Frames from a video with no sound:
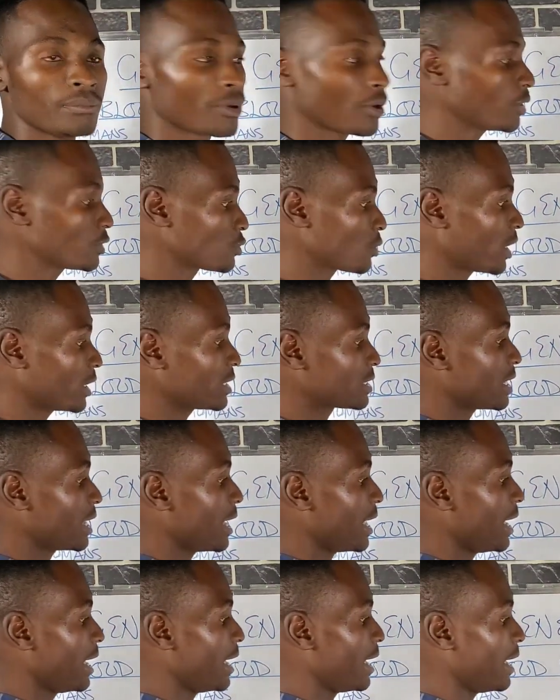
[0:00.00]
Because you can't
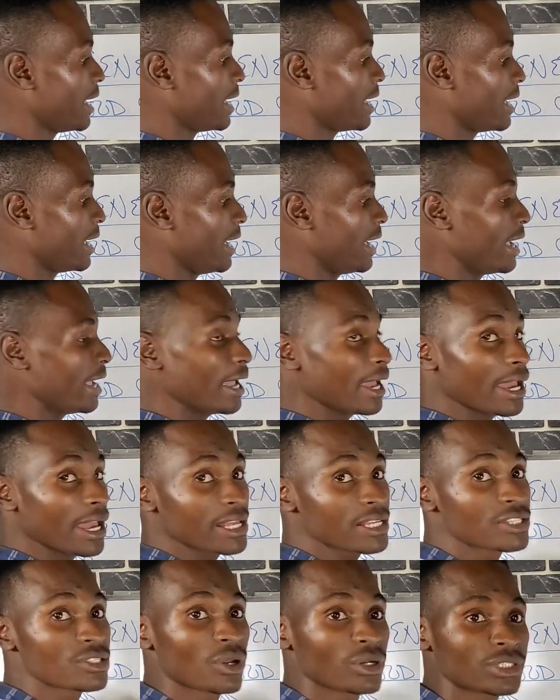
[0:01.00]
say AA
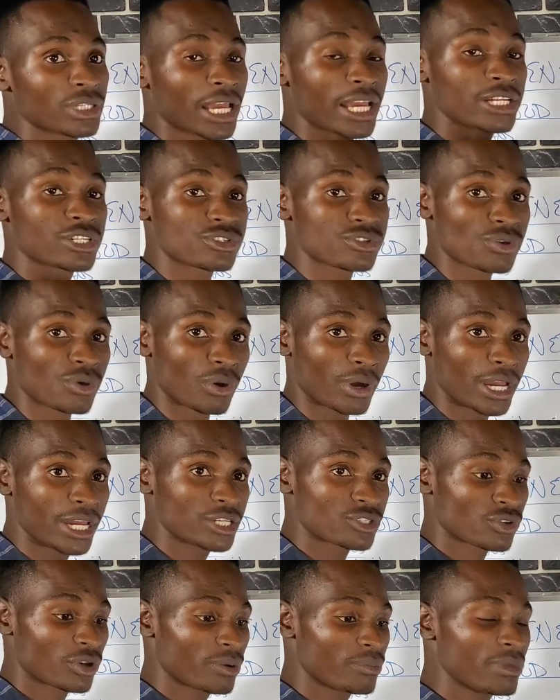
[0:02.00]
is not hetero.
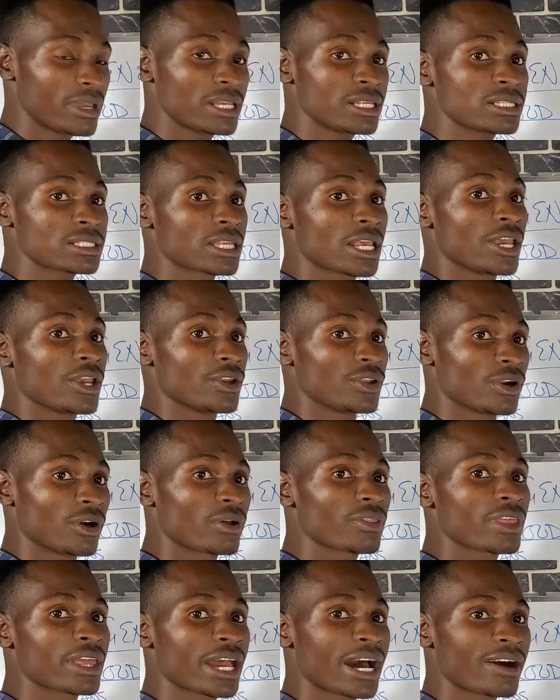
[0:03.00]
Hetero means,
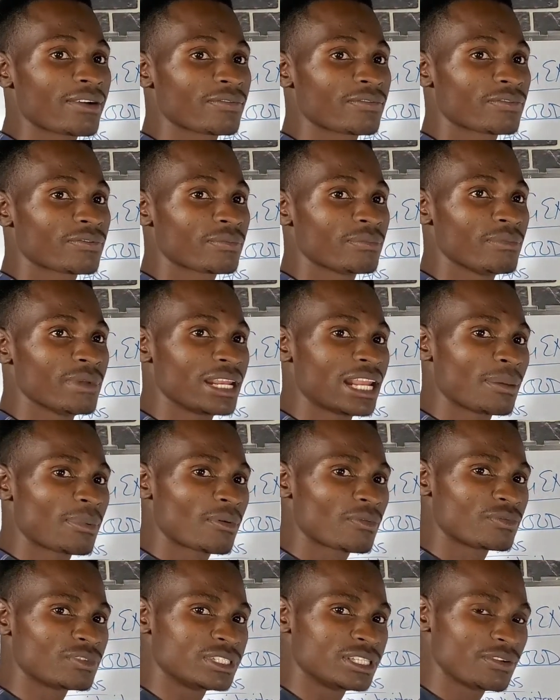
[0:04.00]
they have made up
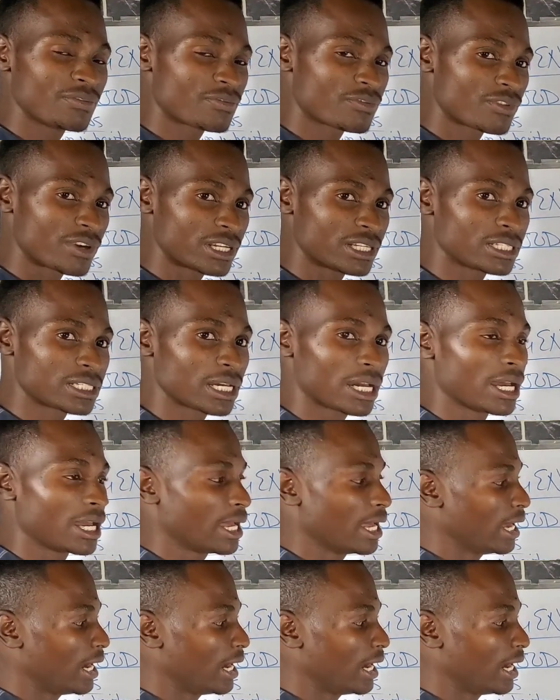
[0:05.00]
of different